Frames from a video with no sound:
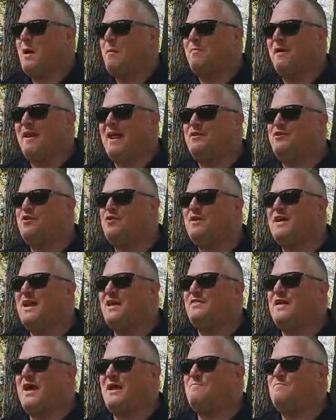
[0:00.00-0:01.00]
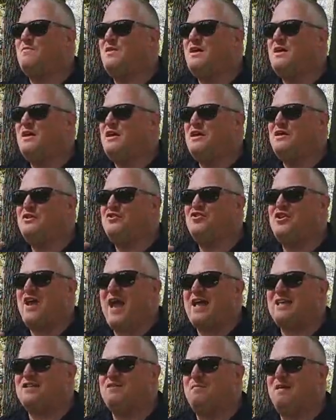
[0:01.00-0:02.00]
but I do get that
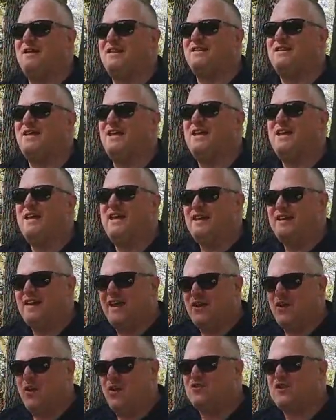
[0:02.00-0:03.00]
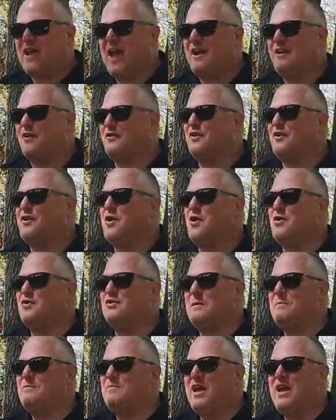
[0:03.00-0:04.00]
jasmine that I also had on the nose
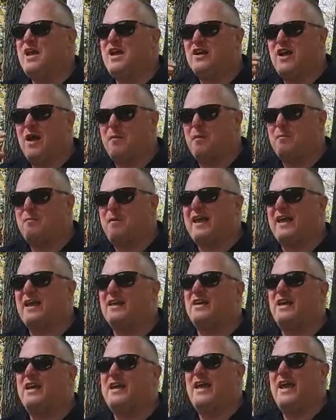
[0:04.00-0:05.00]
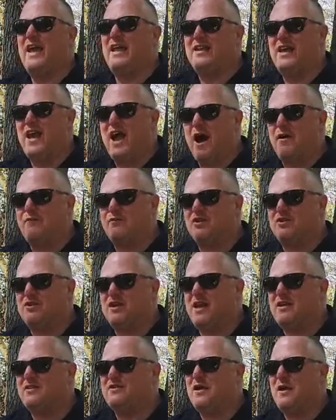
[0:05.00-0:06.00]
coming back in the
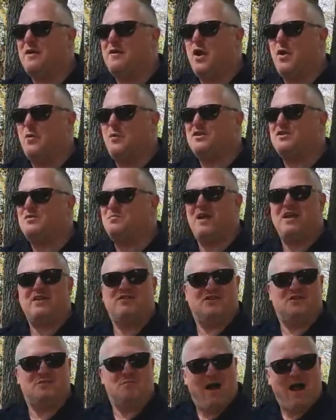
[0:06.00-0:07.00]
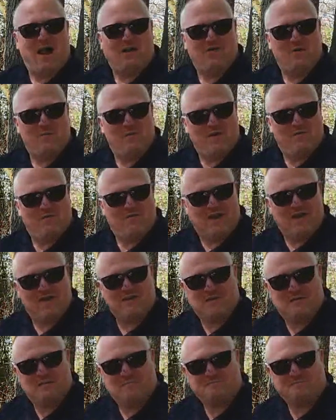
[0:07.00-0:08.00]
aftertaste, which brings a smile to my
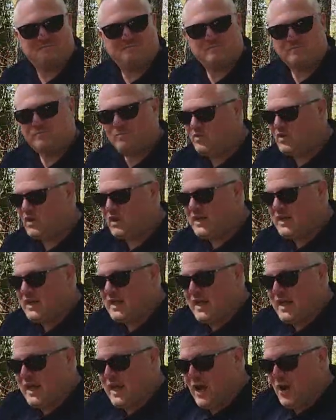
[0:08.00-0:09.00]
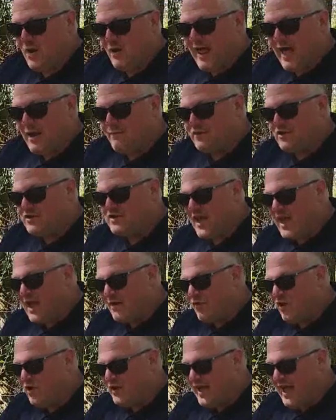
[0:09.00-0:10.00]
face. Well, I have to say,
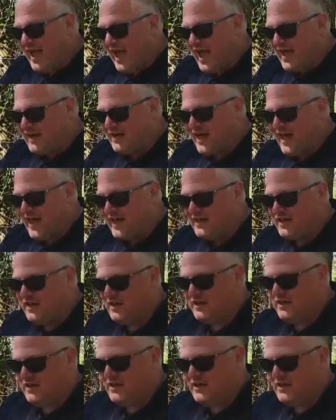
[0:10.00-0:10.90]
I've only had like